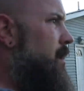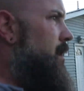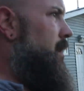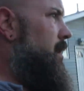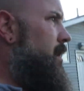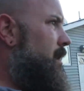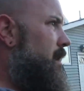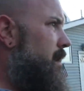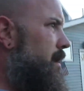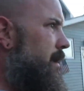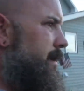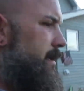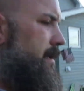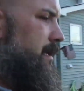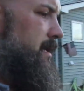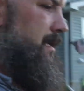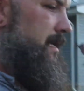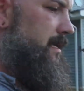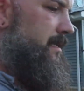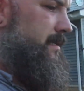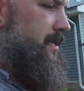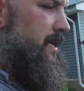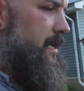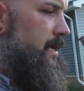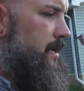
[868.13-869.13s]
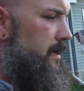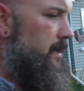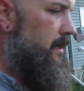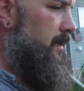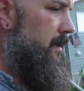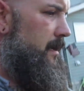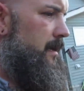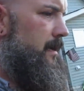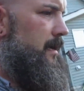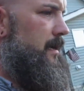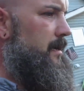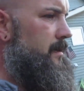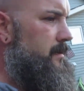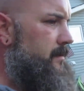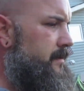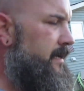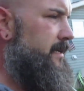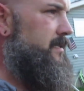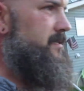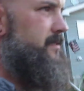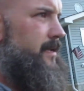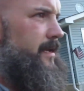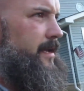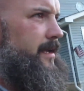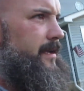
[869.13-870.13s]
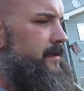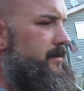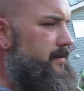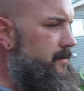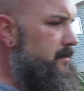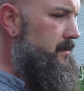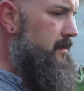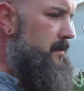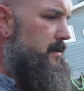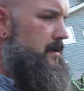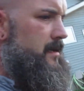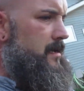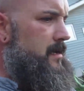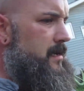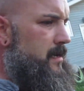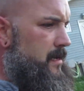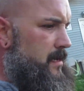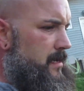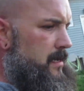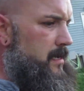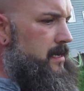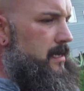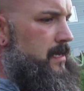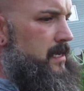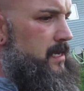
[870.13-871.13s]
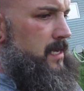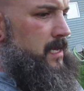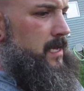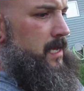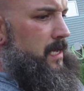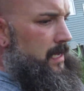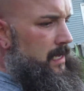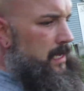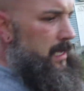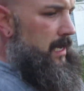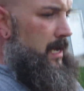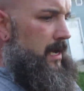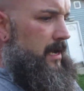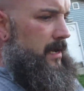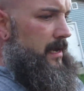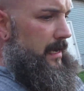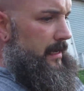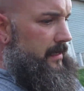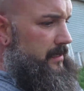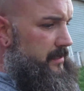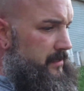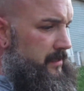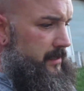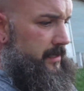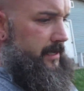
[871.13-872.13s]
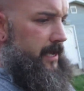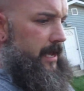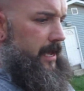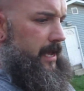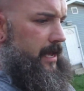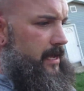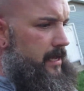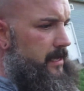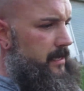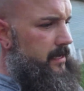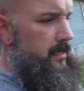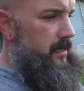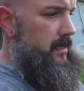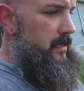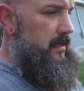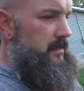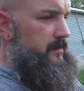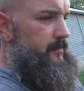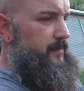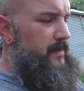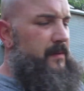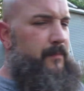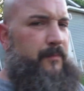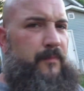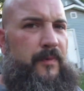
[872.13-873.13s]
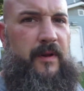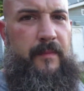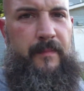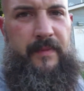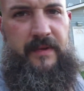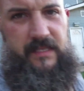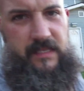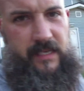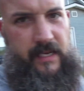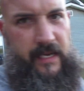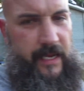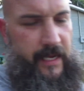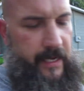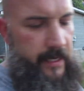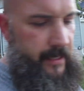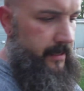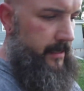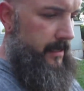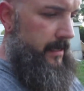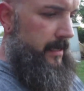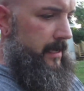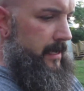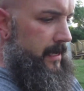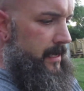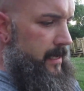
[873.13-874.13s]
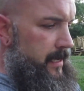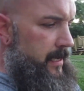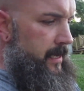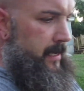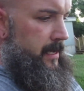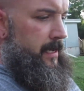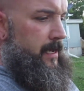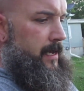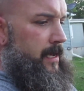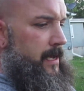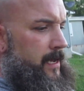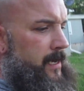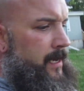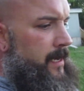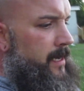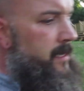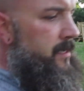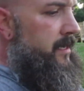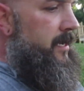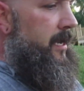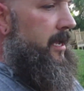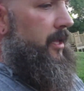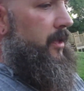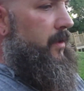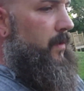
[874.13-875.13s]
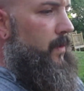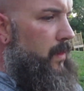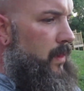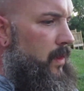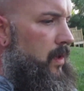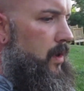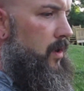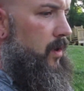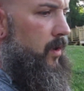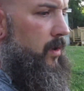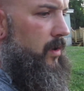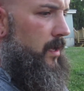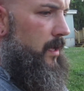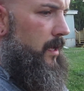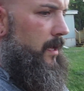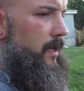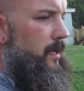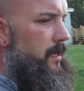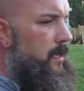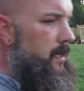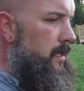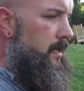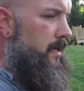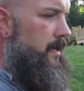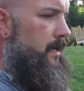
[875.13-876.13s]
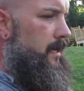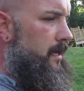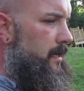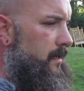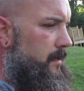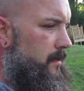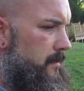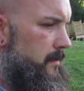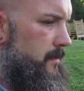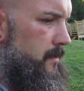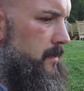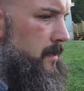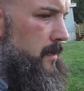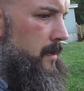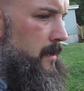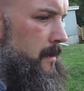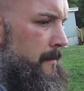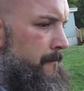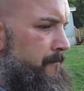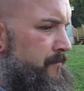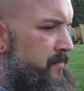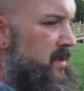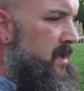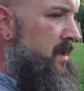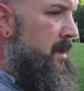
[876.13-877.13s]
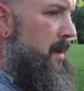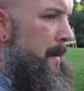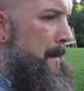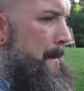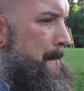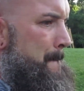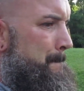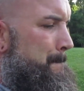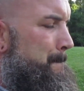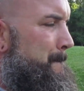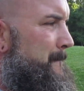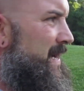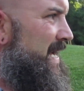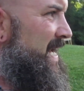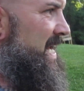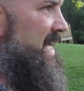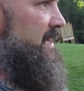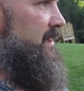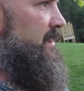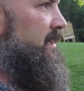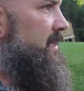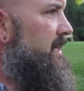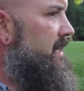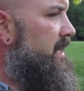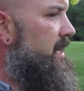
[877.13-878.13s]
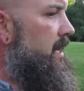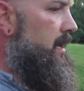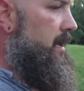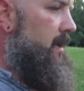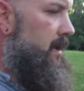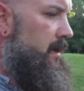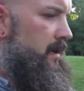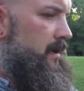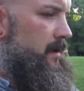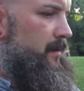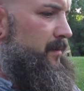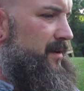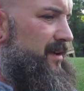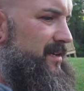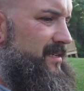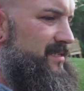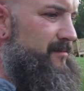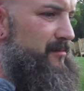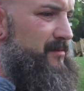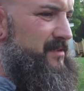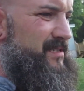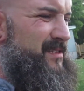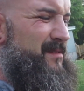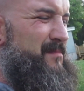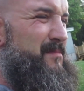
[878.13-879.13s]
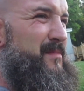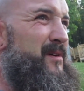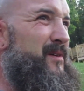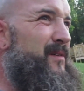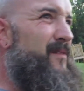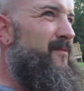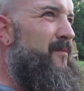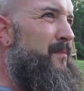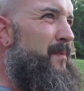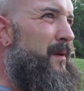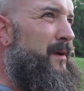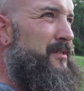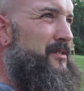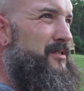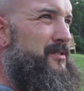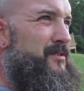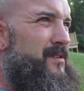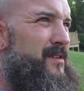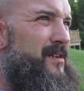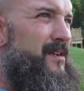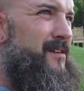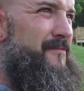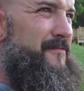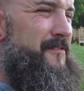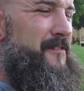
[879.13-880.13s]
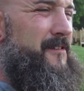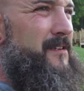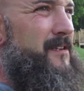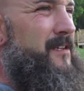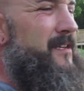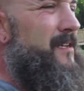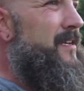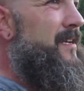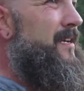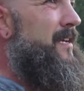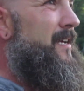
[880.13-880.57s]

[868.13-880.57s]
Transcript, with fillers: all right guys uh, next day I actually it's been a pretty busy day and I didn't take you along uh, mainly because I was in the middle of a bunch of stuff and